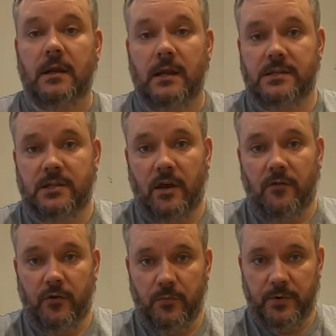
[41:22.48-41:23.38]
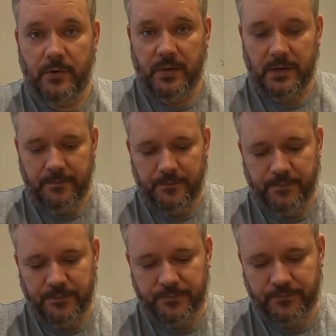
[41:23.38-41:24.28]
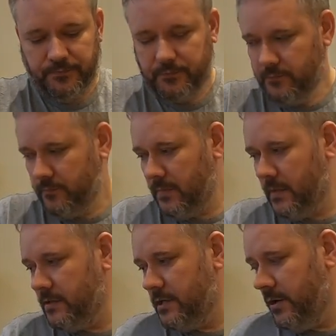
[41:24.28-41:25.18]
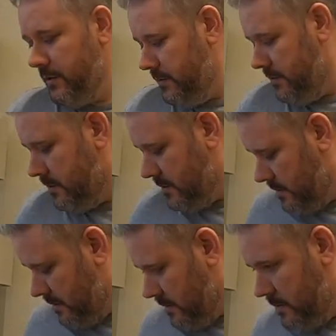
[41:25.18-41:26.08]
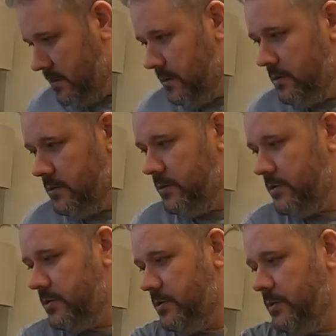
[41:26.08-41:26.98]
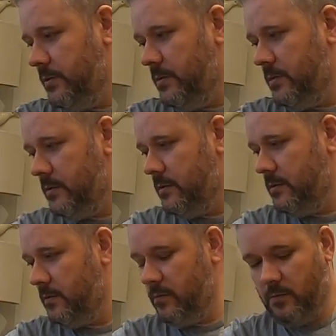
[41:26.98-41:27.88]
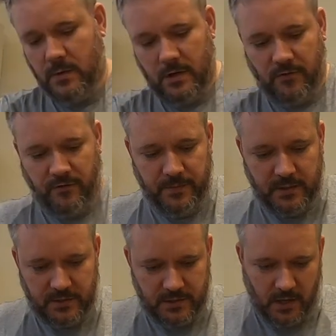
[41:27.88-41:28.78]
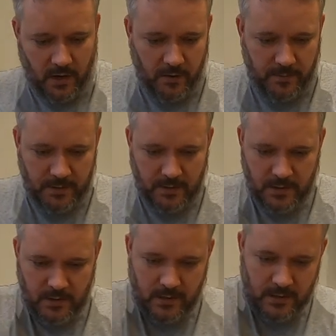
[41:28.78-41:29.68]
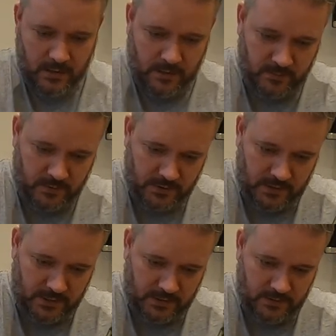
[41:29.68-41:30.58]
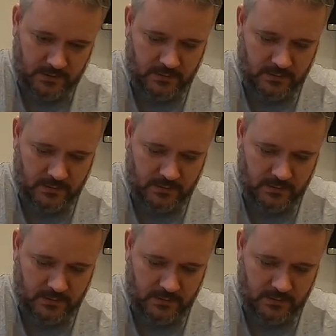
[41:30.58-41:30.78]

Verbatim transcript: let's start root pruning. So just to work from the top, I'm just going to